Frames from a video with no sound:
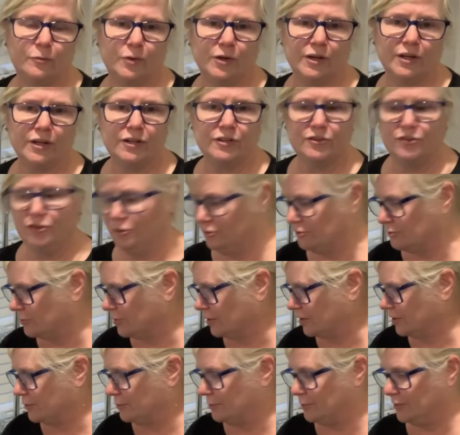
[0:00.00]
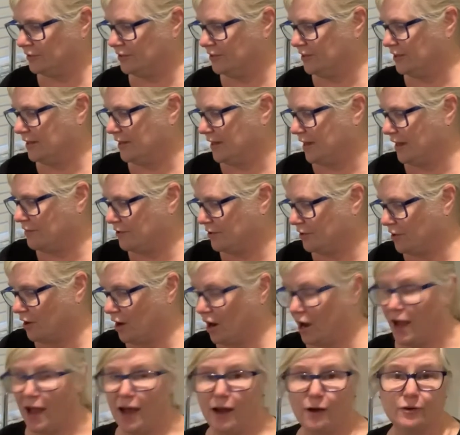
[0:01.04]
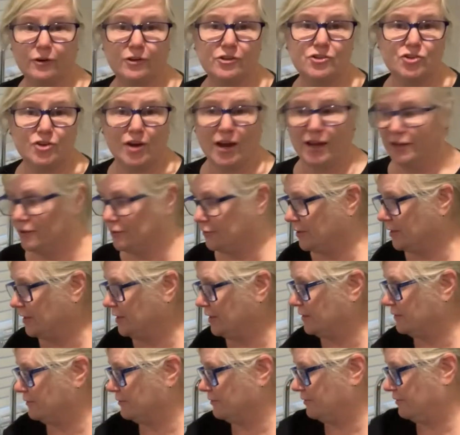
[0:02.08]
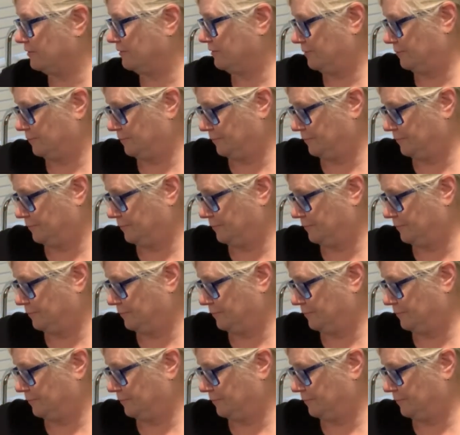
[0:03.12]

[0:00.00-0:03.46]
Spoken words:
we're gonna do is we're gonna put together our dry ingredients.